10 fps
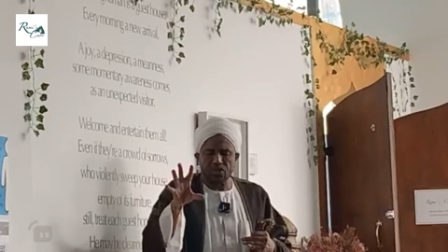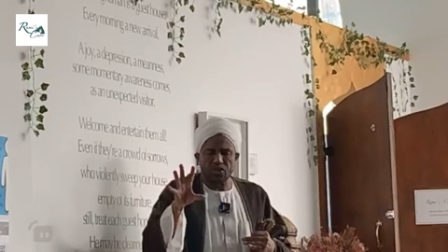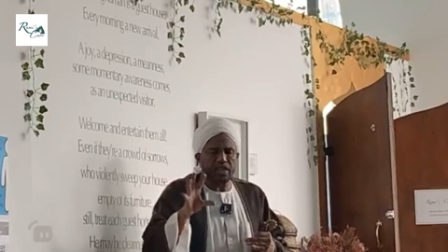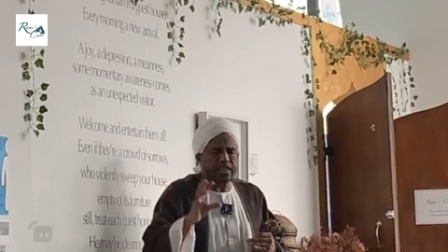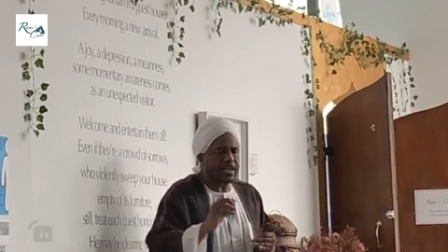
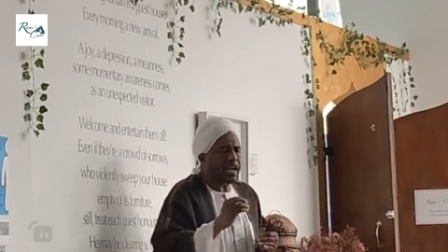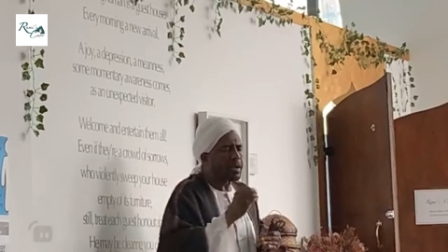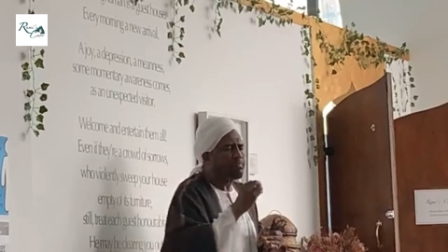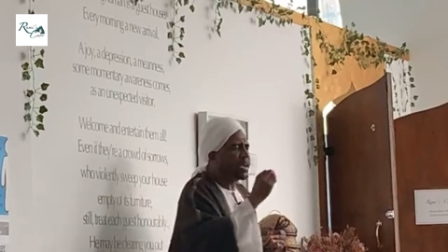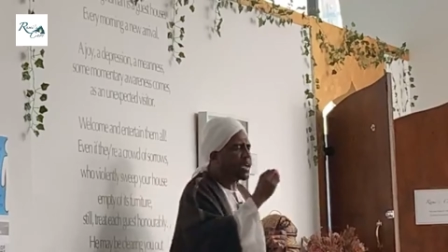so that they
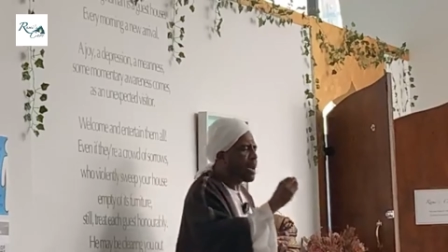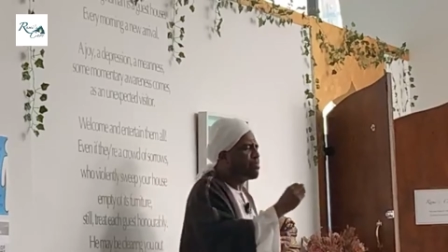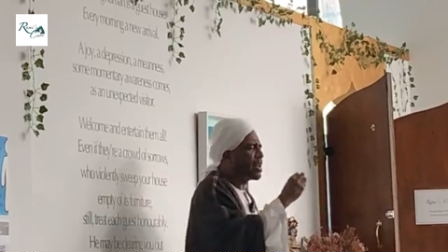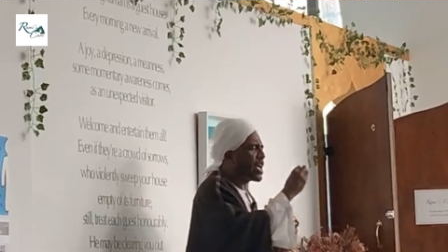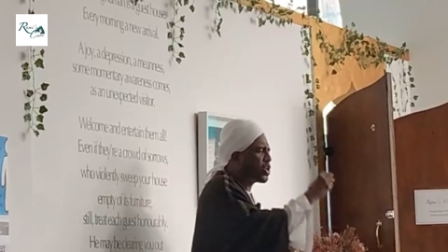can
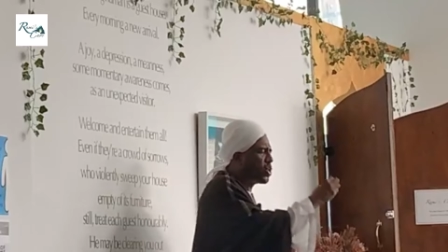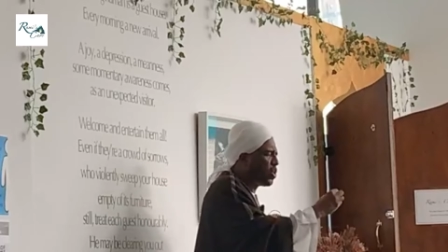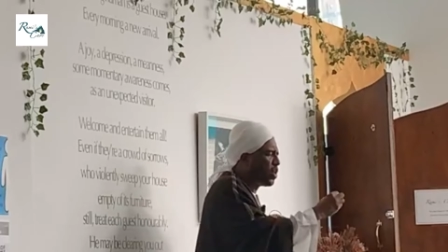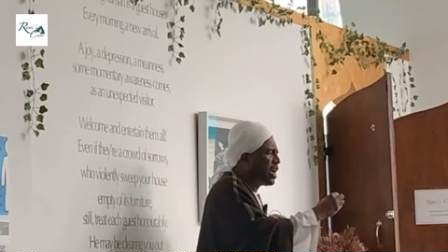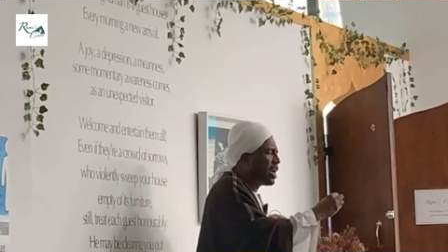become like
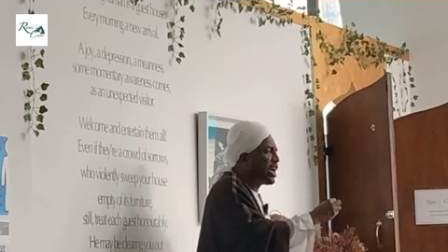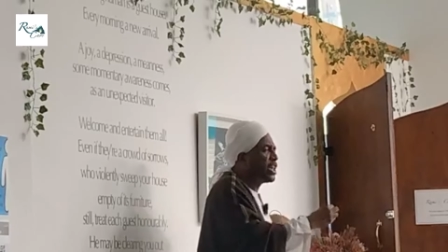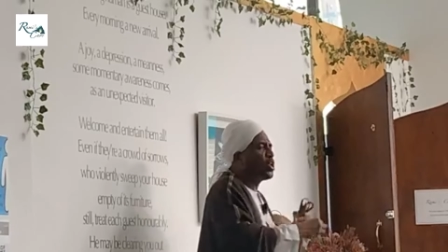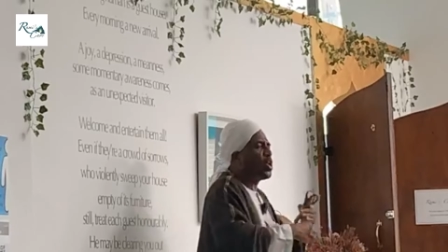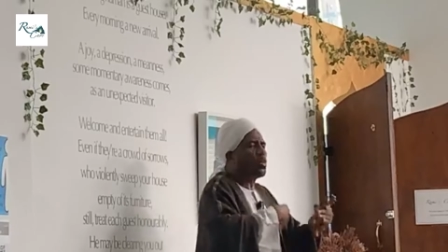you
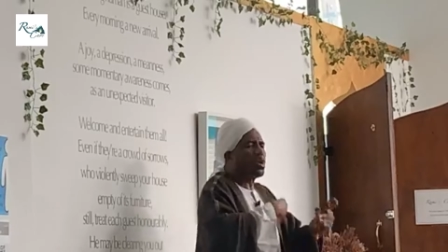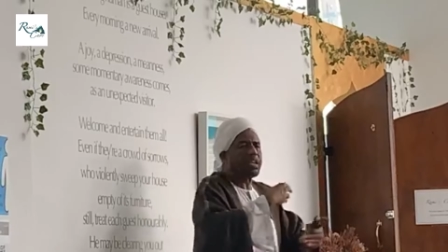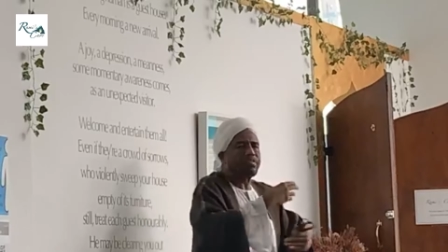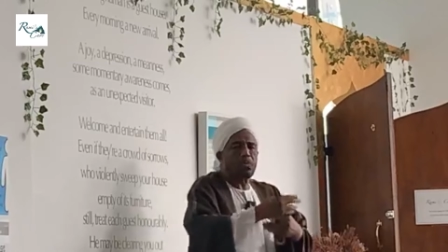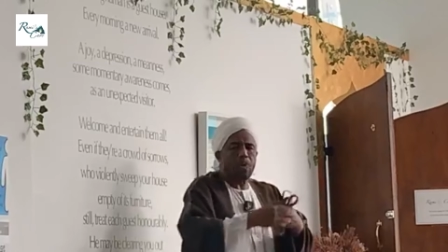in doing
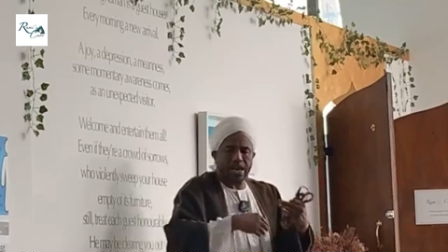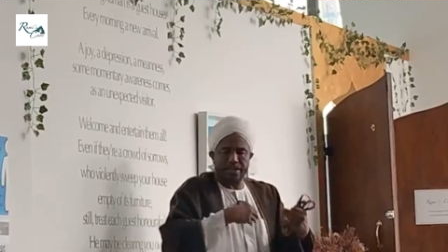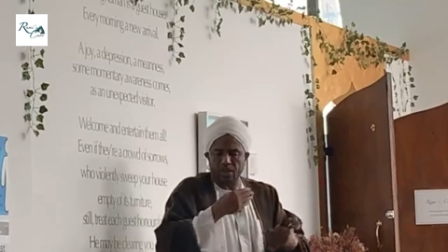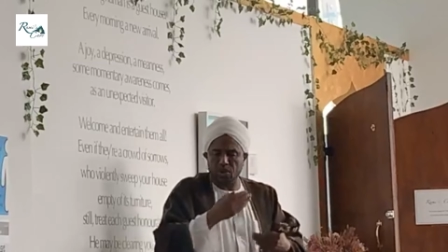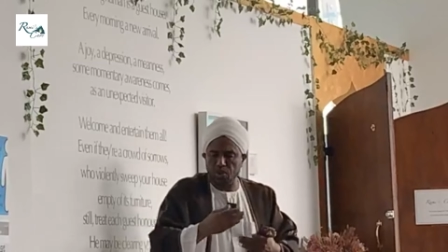whatever
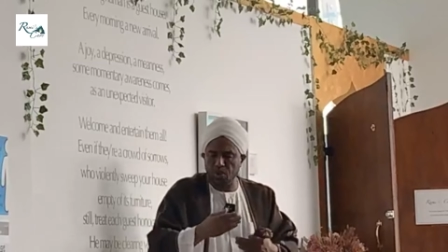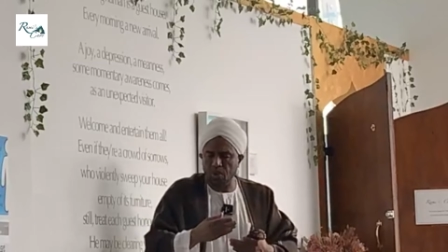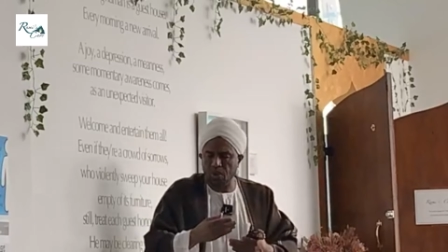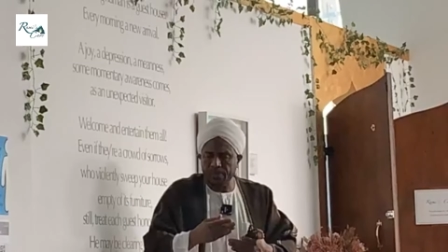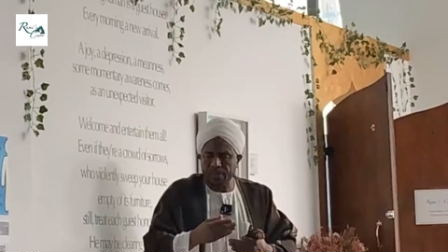work that you
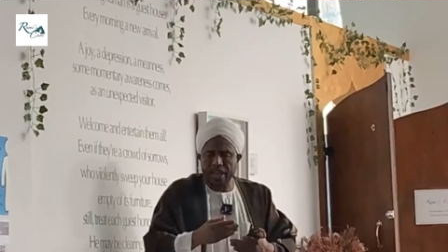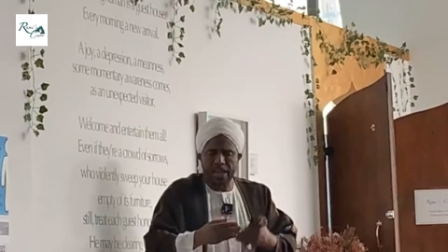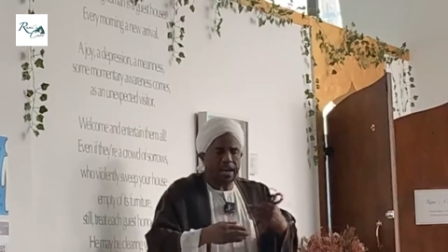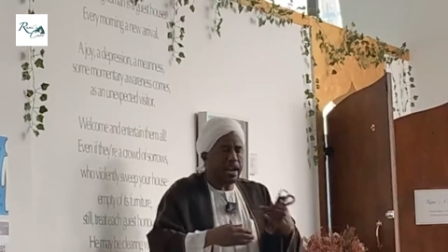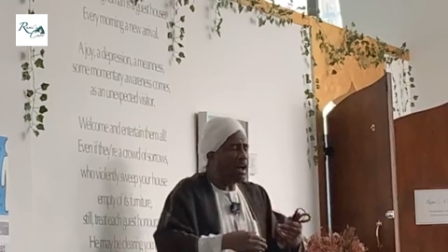do
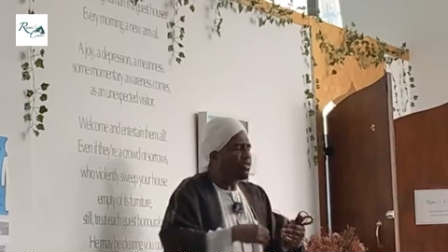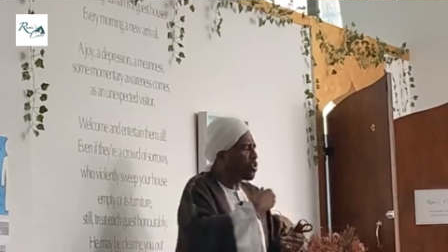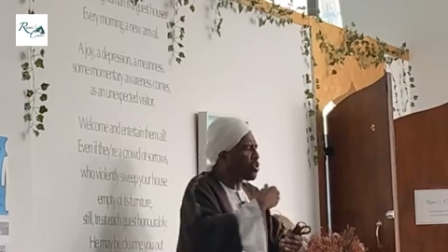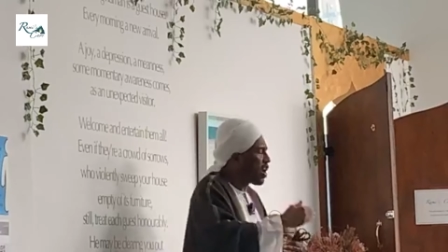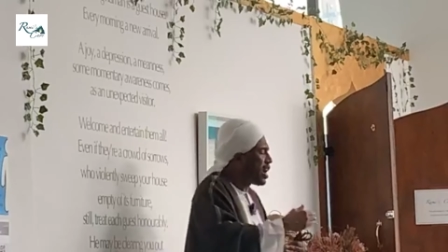in
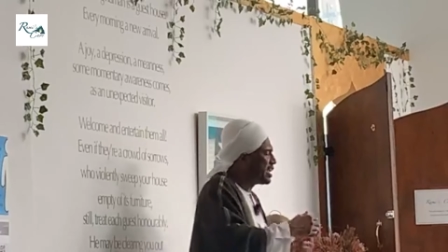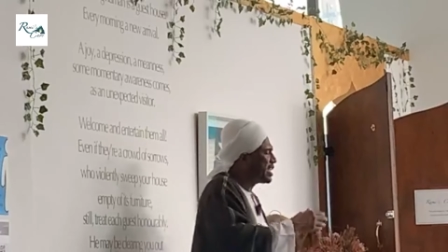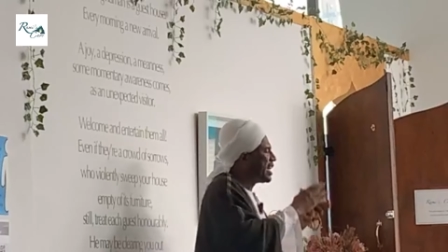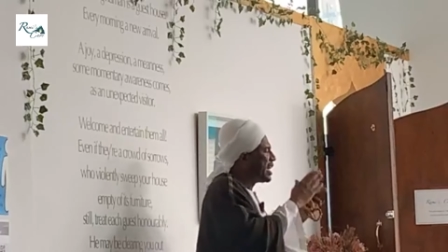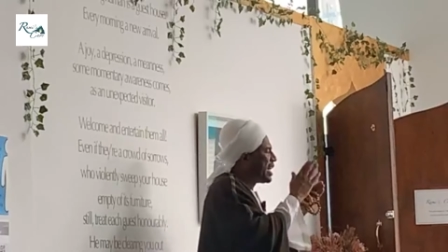craft or
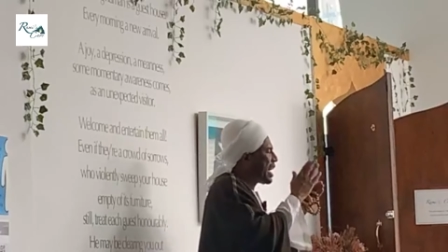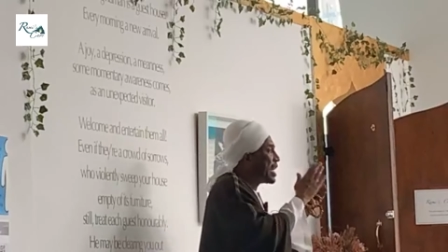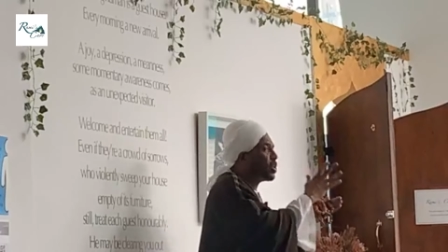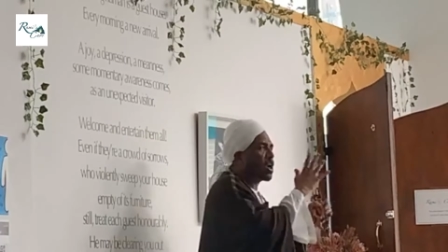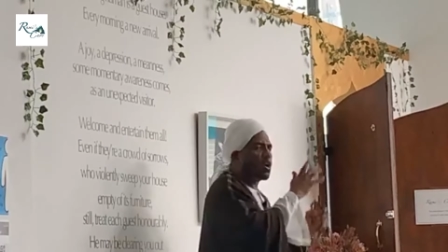knowledge
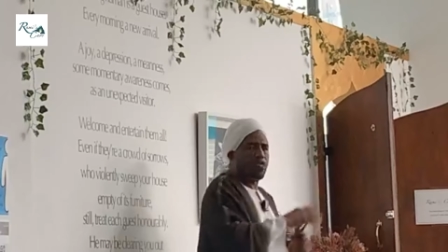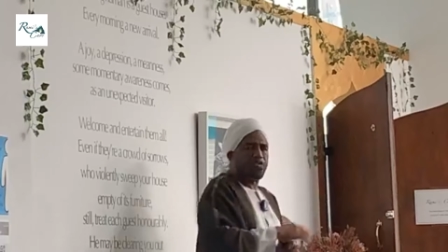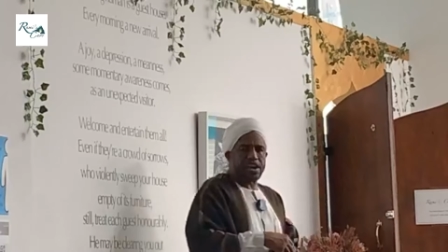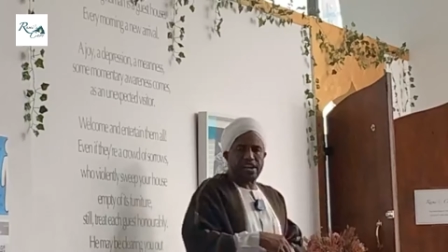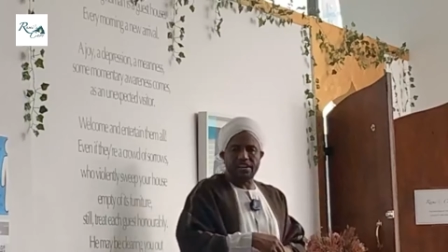and you can go
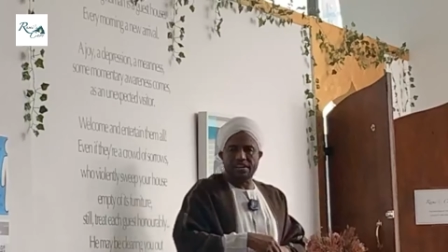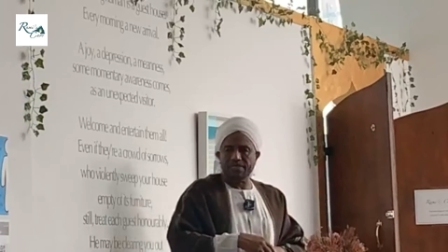free.